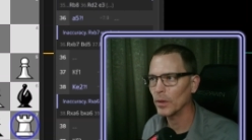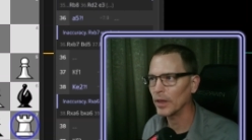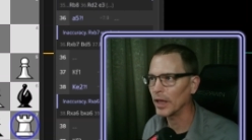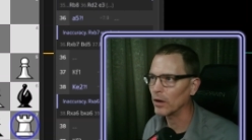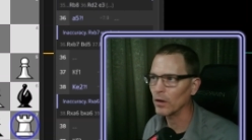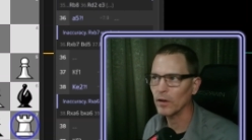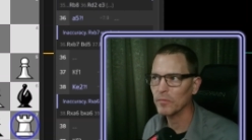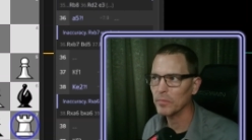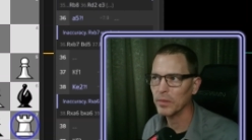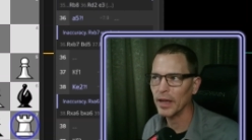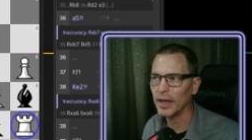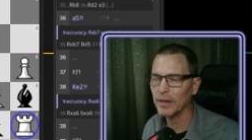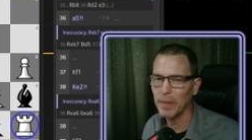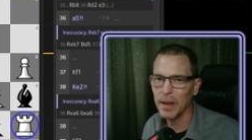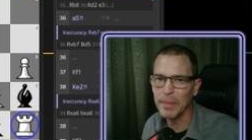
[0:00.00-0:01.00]
where they could have
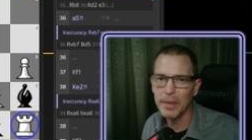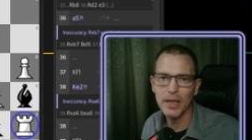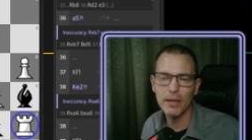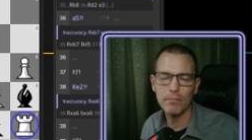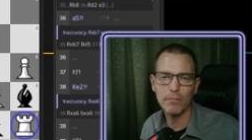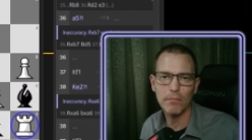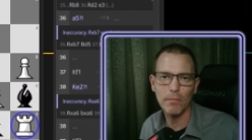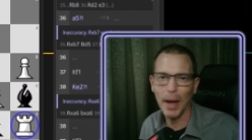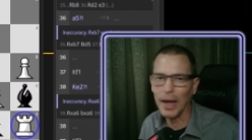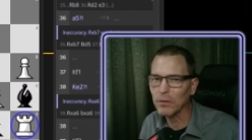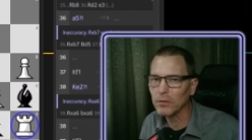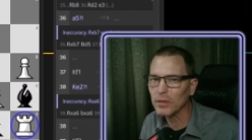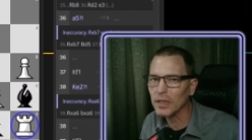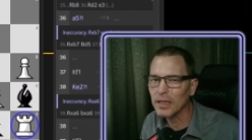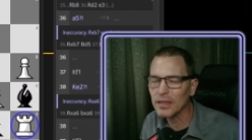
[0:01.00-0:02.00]
played maybe
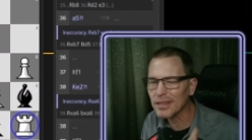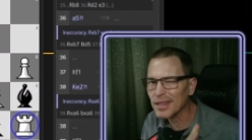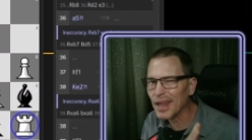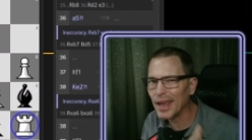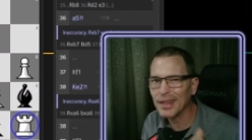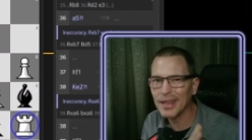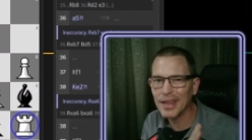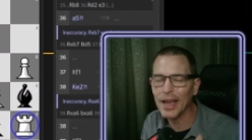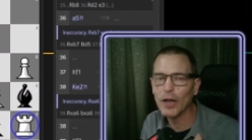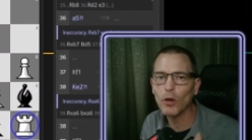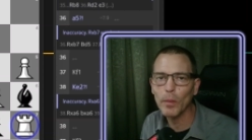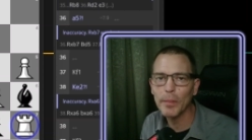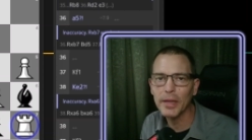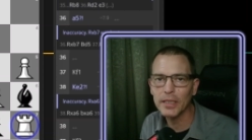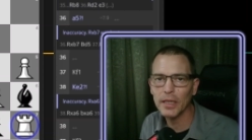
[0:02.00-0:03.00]
mildly, slightly
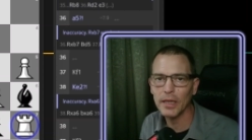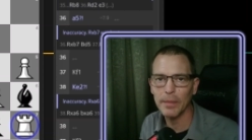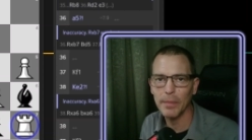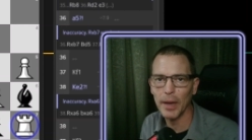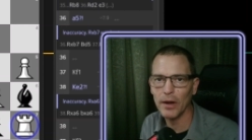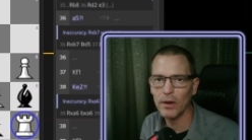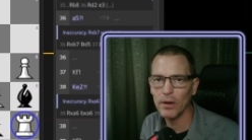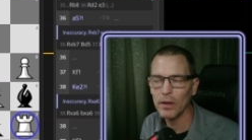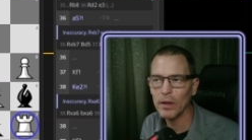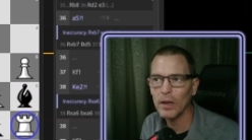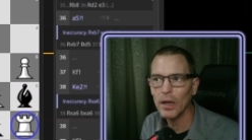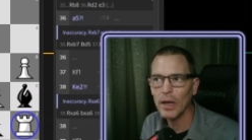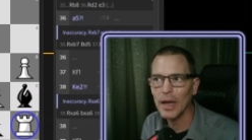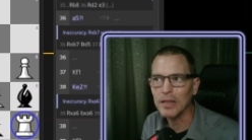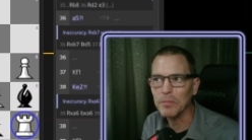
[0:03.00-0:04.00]
incrementally better,
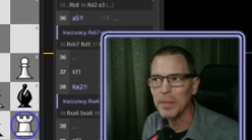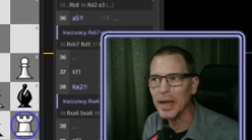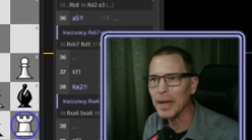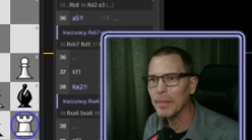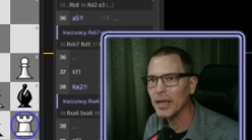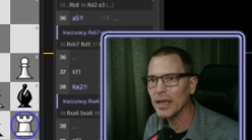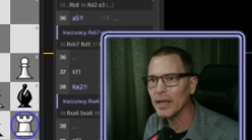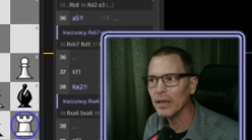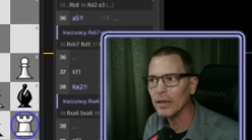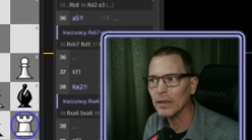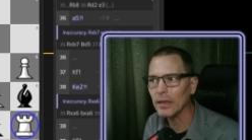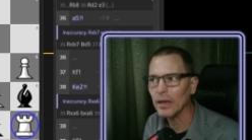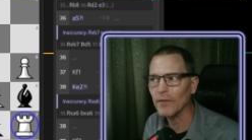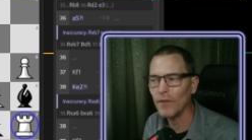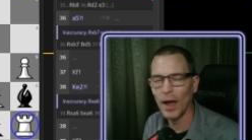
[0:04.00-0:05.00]
and maybe
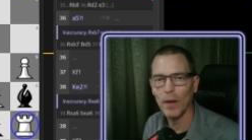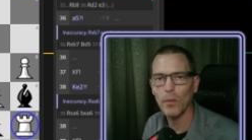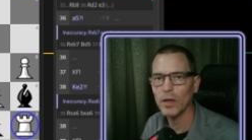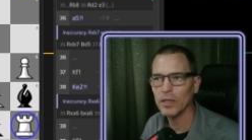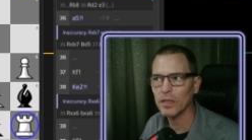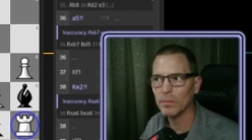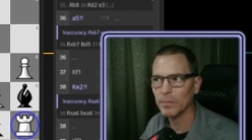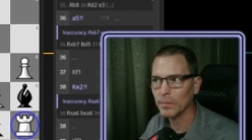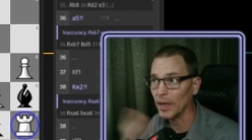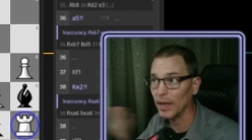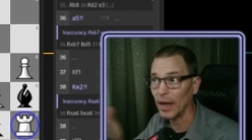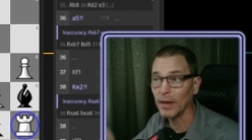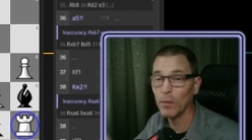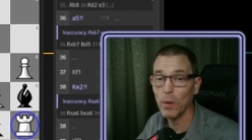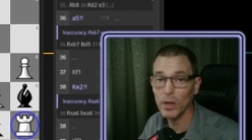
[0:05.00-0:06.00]
if I wasn't
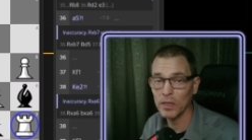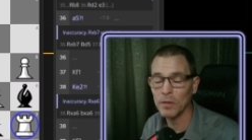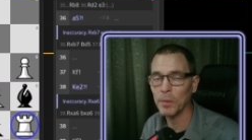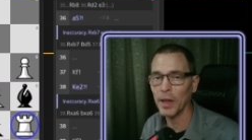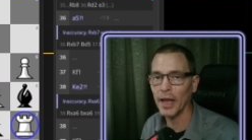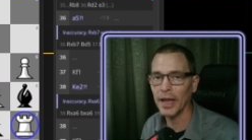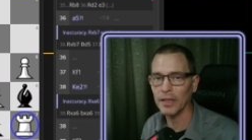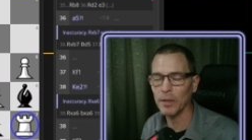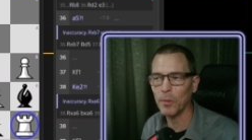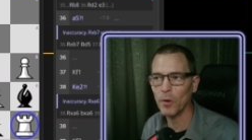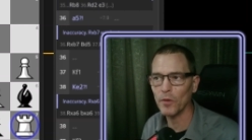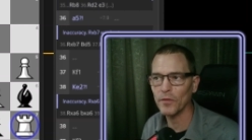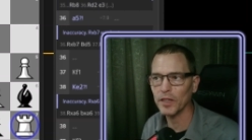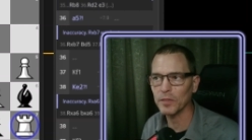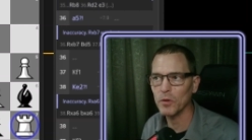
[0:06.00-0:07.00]
and I wasn't playing the
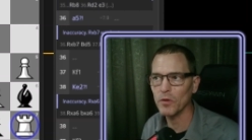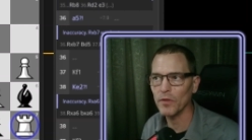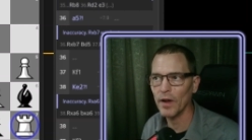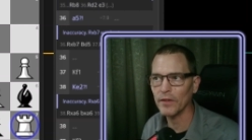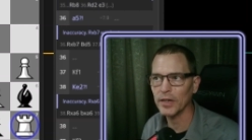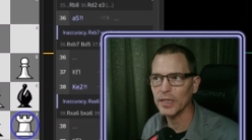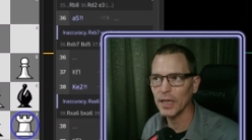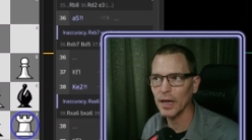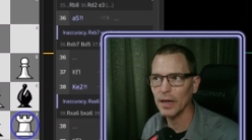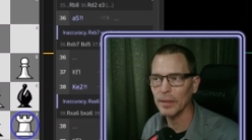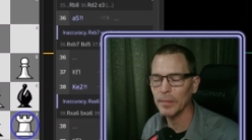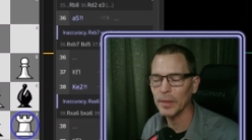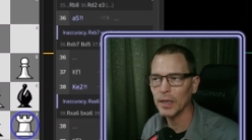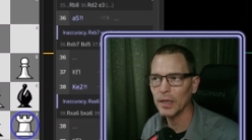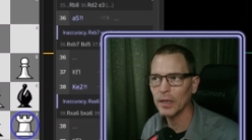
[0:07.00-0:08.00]
perfect move every
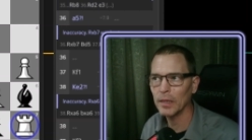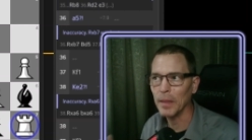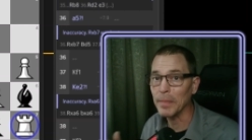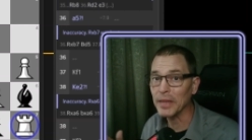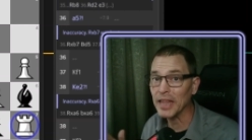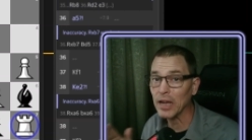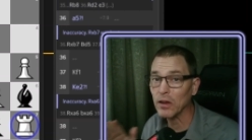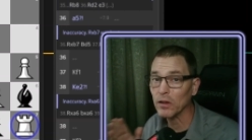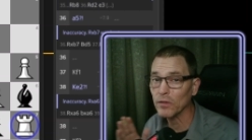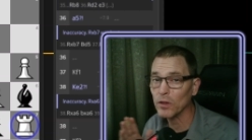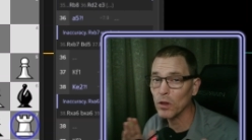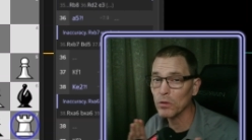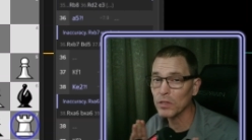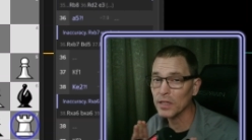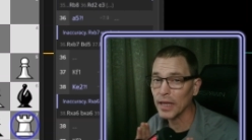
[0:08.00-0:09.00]
time, maybe they could have
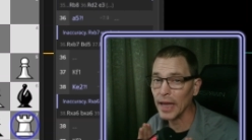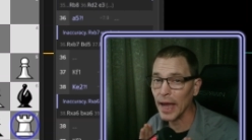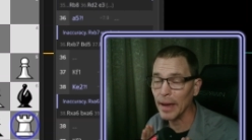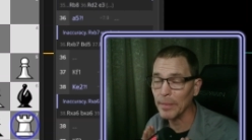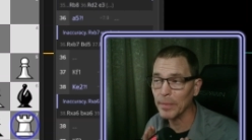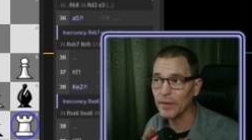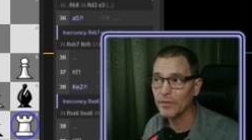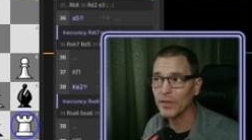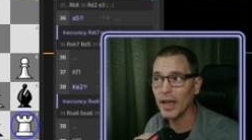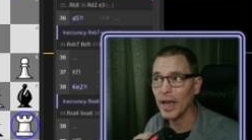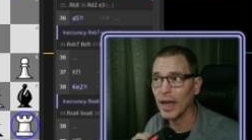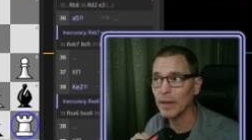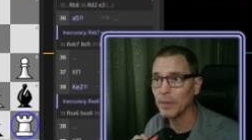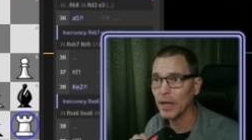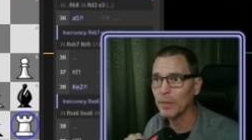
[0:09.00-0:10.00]
closed the gap if they
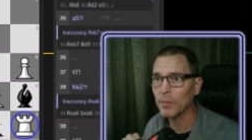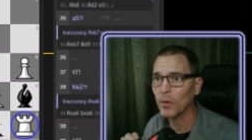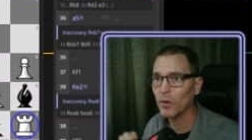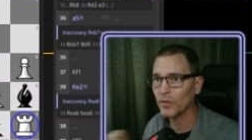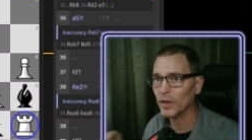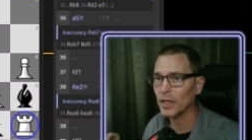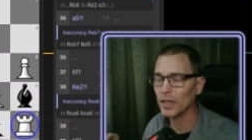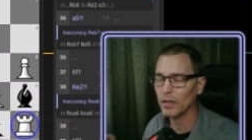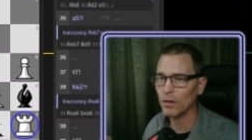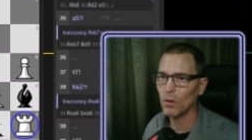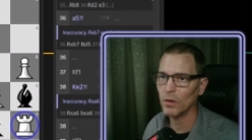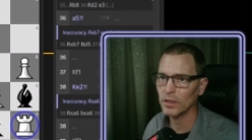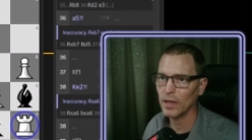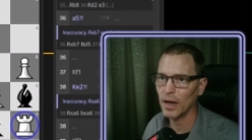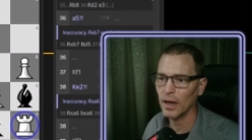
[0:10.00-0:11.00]
had played perfectly the
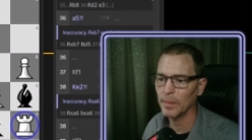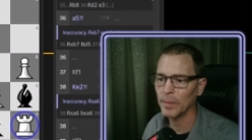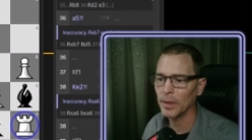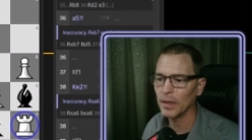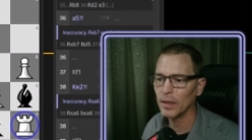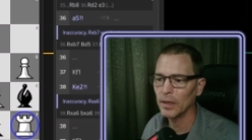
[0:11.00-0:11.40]
whole time.